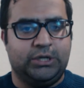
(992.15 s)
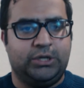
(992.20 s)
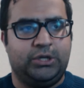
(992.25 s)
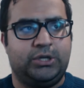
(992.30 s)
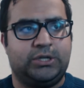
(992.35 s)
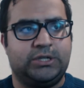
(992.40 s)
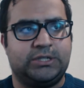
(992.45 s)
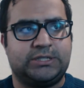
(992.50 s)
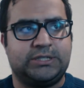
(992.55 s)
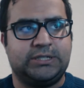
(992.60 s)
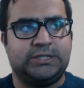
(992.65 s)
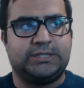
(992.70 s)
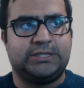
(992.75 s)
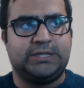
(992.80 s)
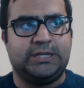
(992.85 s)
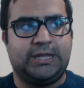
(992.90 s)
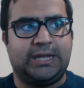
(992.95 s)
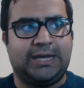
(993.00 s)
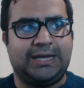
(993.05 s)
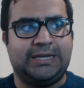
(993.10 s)
You can still
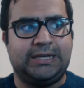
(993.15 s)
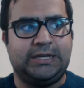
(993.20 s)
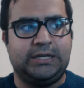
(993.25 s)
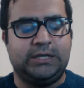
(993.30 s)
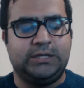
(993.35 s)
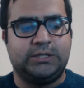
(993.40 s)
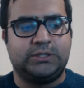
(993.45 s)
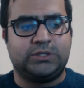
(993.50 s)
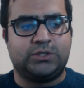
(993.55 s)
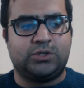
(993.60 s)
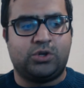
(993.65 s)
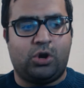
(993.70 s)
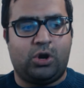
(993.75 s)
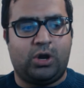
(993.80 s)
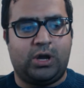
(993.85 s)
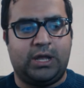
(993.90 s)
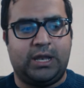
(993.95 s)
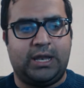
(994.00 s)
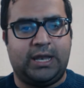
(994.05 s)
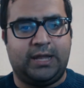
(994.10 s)
see that he's
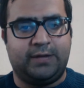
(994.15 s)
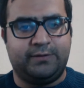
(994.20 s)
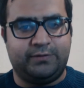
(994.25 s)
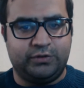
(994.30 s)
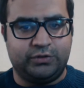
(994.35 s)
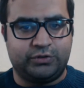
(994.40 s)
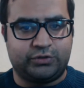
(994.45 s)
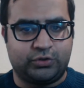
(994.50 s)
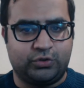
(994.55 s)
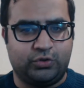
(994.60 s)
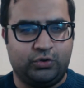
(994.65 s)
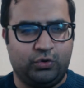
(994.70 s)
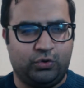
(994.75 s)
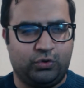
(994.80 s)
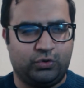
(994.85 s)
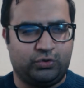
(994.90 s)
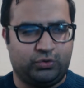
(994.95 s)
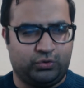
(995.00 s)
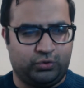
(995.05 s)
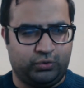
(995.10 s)
got a level to
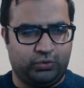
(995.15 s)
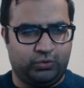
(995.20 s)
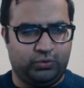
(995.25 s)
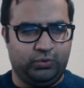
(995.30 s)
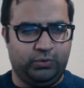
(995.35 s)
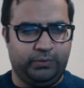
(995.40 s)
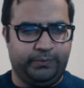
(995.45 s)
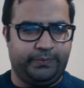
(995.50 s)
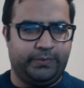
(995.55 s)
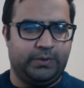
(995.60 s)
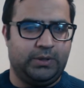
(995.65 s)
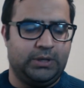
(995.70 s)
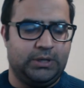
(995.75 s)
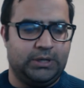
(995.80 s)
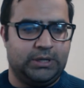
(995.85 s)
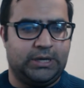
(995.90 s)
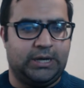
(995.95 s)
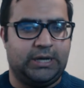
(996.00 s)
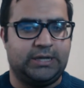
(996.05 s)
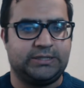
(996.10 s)
go to,
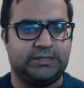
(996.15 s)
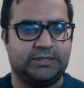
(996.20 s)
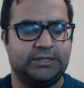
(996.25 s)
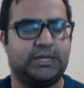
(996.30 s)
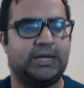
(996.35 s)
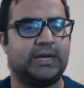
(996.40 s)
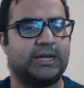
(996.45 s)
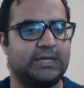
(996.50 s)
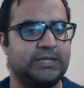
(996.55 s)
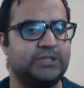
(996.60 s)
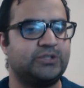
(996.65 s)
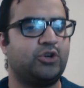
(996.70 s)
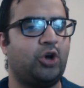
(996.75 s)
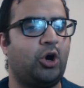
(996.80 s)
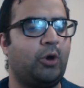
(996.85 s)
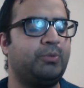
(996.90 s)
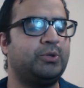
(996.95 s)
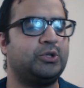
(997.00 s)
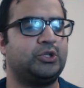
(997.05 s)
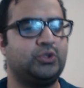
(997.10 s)
as in like he's
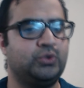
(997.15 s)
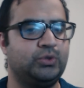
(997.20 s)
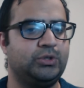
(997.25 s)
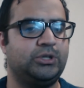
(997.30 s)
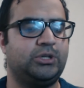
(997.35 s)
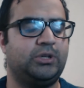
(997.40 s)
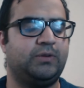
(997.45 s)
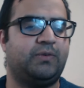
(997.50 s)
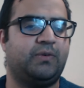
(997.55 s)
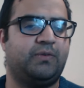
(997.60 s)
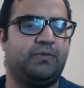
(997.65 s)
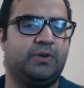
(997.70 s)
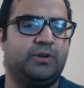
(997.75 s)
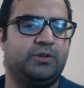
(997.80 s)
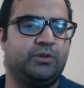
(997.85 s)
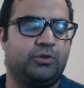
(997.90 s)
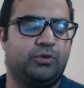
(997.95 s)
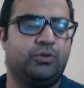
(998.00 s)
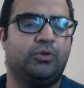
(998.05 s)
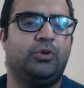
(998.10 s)
got opportunity for
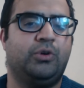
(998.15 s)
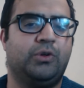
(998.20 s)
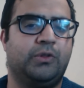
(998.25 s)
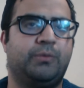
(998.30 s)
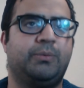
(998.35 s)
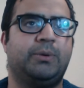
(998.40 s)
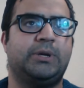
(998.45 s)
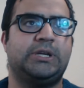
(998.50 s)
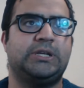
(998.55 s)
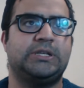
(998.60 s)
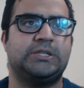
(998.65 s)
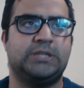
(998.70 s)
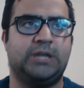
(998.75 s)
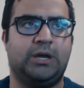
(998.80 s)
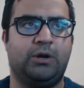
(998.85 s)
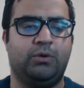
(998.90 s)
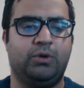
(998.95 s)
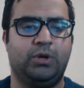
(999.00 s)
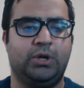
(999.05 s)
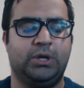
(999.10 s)
further growth, but he's
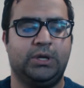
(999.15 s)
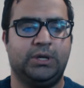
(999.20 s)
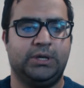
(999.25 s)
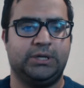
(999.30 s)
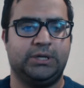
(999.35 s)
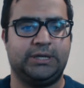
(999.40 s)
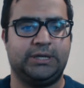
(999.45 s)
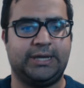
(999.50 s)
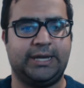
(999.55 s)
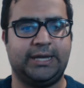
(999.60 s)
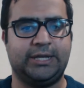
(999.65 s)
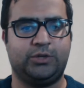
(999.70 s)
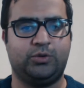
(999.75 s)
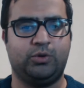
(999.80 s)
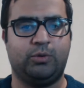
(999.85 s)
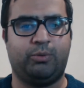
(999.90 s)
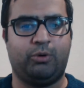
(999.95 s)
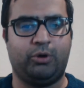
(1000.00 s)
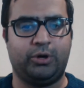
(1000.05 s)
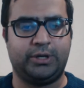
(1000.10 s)
now getting
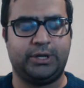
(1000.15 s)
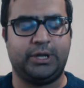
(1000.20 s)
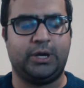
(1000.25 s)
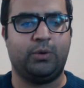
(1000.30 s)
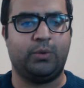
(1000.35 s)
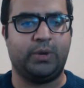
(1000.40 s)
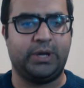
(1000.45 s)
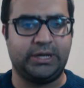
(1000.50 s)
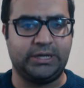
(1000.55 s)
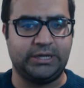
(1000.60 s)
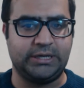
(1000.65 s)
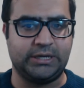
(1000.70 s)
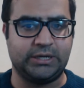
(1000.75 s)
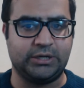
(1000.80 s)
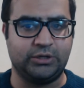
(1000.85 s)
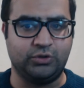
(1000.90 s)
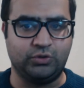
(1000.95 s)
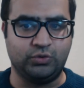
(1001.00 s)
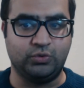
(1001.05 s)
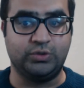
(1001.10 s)
to a point now where he
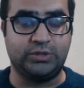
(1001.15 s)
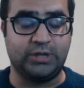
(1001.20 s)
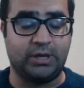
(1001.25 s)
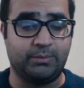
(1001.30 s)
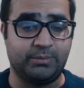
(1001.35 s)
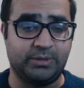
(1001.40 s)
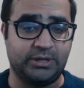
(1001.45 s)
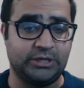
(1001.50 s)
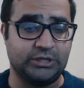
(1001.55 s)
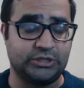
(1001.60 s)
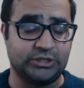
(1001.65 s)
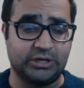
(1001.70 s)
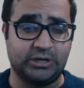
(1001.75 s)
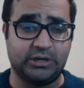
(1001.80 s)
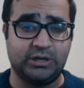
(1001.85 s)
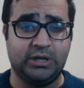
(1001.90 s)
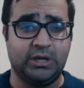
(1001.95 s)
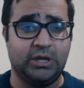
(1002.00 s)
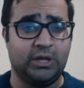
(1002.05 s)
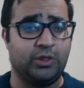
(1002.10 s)
can do damage,
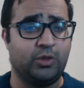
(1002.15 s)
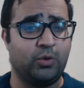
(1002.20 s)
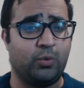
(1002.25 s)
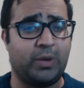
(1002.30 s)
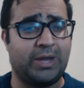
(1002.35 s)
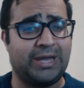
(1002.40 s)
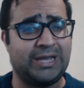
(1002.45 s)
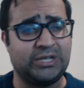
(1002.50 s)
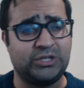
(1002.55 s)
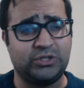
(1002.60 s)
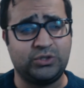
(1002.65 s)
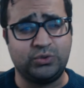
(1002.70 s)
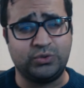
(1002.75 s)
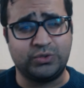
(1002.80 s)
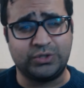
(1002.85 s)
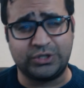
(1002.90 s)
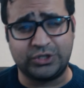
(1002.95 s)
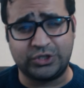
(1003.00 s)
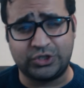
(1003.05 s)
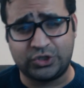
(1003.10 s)
and the way he's
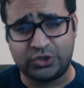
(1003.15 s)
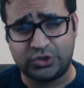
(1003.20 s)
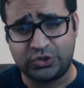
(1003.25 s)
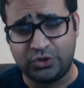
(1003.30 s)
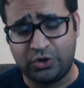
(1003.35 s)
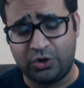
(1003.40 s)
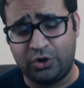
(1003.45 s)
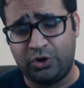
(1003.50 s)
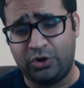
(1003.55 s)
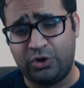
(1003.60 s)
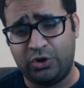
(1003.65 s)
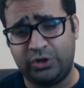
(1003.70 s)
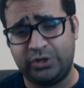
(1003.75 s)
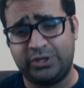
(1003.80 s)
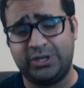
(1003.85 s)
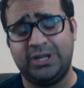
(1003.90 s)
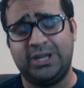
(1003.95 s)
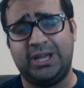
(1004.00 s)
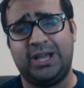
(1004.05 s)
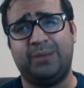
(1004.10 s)
using his
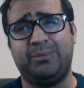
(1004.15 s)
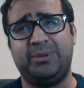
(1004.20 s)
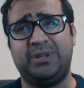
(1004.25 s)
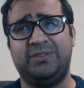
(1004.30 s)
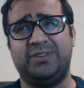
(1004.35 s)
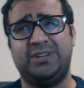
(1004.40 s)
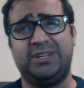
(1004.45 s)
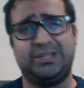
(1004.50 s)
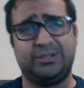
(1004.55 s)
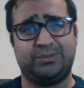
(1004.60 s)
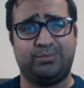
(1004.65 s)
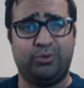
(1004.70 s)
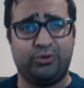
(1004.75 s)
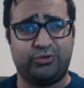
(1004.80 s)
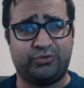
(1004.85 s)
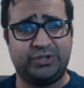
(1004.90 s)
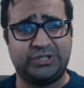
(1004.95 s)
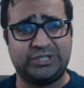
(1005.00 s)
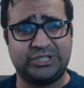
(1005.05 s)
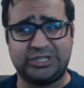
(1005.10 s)
sword. I mean, even in this
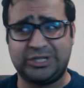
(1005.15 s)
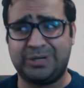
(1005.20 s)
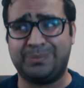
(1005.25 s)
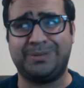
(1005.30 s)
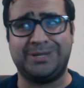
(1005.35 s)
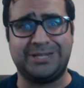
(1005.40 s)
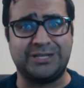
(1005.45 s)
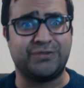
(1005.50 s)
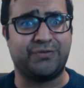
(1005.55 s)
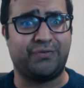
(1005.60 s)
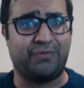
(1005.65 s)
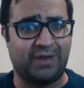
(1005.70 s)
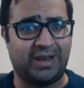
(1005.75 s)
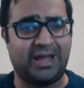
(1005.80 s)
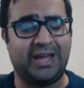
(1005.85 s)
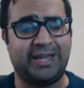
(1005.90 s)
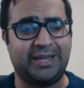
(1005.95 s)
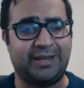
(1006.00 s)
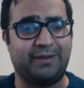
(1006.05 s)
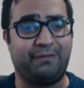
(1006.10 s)
most recent chapter, he's
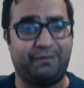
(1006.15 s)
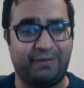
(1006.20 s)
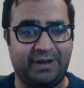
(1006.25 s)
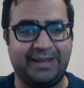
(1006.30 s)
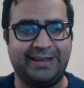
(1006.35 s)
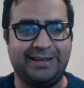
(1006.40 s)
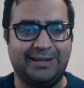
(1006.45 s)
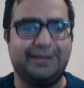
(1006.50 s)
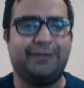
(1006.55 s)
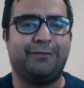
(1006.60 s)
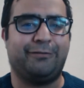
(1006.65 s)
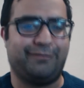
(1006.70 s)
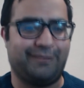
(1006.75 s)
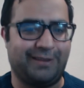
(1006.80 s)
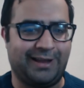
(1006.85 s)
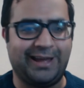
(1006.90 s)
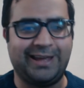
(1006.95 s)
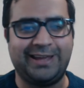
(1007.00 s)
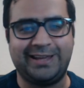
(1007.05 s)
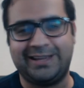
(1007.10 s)
flying, finally
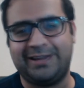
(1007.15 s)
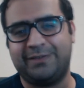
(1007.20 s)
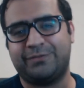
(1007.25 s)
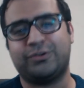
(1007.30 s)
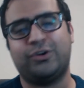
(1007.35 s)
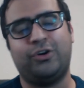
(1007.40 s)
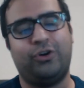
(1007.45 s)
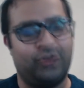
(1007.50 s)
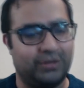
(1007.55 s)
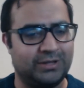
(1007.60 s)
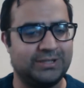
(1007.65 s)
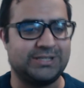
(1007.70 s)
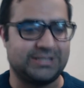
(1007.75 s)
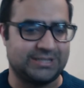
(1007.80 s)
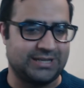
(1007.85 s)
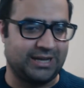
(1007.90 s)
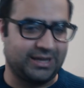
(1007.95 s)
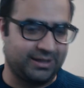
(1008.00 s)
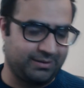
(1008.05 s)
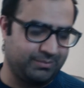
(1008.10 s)
flying after all
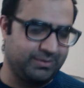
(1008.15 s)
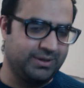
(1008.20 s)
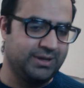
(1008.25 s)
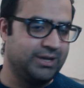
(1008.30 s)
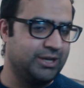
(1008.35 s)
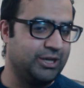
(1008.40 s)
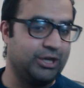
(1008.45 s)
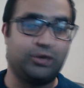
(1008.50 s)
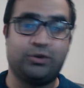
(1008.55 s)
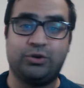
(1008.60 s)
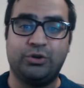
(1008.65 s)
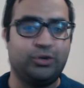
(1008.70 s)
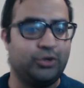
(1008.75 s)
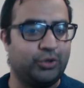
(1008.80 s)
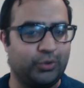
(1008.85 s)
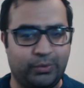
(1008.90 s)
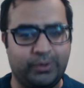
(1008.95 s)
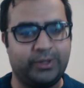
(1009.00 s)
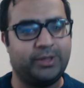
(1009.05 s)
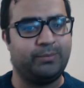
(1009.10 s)
this time. He couldn't
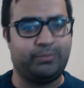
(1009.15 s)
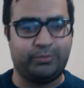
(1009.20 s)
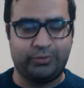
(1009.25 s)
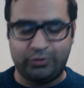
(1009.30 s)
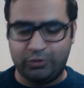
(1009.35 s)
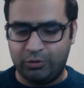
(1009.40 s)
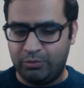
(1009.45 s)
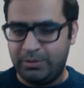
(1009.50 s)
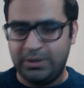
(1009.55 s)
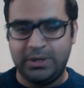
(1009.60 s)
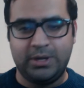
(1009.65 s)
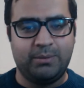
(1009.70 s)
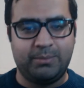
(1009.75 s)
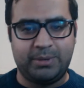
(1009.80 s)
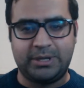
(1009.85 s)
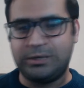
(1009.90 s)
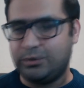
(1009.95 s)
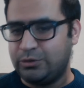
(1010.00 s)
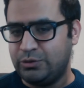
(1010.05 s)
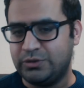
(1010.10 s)
do it with a broom,
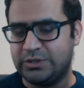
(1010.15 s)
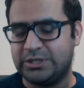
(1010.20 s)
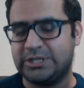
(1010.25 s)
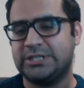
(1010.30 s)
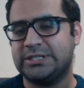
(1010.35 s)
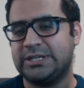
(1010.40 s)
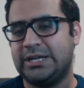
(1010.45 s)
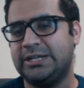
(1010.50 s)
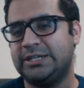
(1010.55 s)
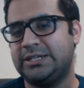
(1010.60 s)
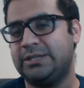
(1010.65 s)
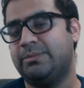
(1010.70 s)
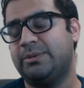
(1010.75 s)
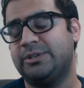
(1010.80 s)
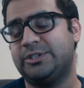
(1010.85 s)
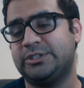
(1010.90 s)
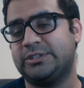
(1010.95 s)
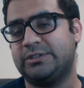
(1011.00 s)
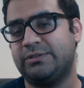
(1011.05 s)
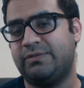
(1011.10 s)
but he's using his
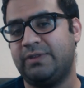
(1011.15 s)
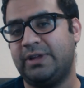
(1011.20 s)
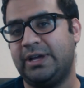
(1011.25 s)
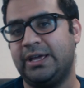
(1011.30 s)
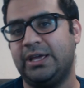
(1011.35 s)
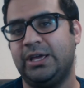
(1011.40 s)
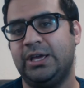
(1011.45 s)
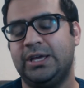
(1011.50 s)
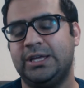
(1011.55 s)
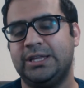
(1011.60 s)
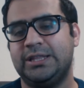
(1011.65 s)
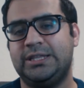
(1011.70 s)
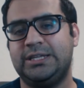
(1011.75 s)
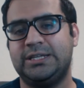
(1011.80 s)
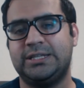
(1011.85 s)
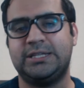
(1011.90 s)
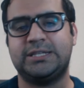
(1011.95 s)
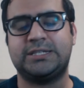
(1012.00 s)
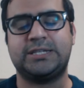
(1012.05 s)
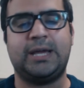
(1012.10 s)
anti-magic to fly.
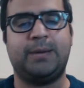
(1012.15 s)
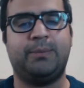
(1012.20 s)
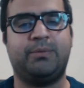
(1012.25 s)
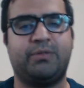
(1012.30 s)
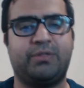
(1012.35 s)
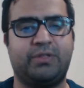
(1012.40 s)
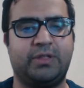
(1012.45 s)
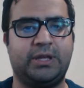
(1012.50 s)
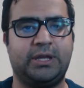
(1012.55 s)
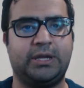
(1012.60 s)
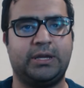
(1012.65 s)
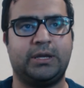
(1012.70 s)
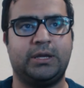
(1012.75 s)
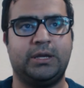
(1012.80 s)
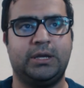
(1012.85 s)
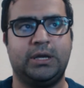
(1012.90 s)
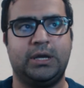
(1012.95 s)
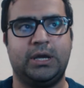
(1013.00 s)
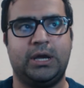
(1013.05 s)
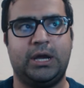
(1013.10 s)
This type of
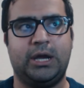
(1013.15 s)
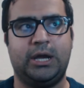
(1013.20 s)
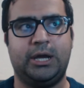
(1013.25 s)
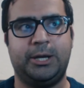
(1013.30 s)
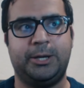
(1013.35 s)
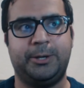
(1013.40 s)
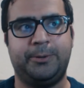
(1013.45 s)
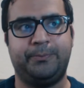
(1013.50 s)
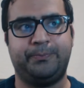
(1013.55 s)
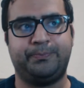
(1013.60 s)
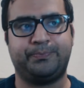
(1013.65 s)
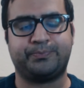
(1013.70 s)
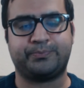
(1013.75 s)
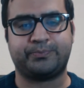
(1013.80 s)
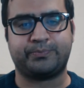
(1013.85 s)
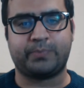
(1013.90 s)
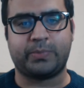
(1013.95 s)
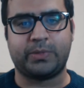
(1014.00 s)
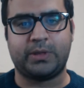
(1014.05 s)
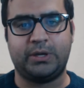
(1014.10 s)
thing
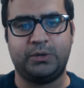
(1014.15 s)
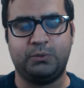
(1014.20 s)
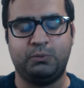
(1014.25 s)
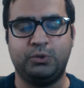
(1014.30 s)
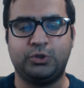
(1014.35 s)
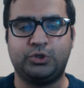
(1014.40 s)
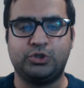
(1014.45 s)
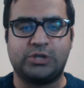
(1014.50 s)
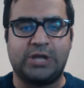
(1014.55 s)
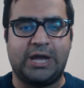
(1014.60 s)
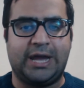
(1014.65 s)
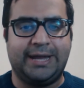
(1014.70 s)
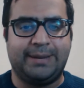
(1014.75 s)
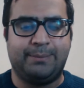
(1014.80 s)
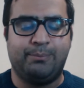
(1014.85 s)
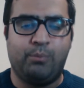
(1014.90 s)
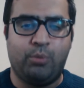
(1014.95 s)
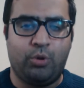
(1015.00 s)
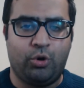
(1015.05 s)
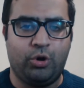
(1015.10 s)
will just
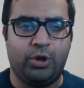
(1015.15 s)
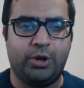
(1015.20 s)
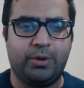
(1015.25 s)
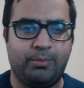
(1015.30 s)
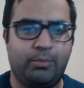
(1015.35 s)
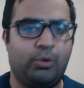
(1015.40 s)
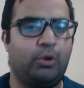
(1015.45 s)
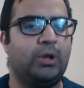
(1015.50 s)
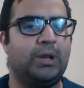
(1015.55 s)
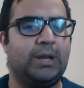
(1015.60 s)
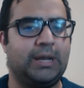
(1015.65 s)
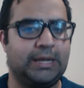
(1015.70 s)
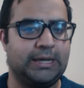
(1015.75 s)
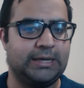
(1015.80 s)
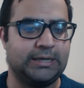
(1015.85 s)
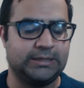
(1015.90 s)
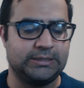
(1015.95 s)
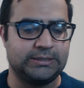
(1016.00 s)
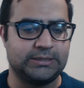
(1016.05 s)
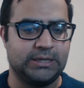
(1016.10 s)
add more and more
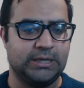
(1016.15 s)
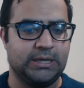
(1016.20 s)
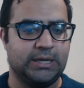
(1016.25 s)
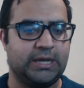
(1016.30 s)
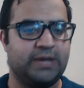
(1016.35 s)
layers.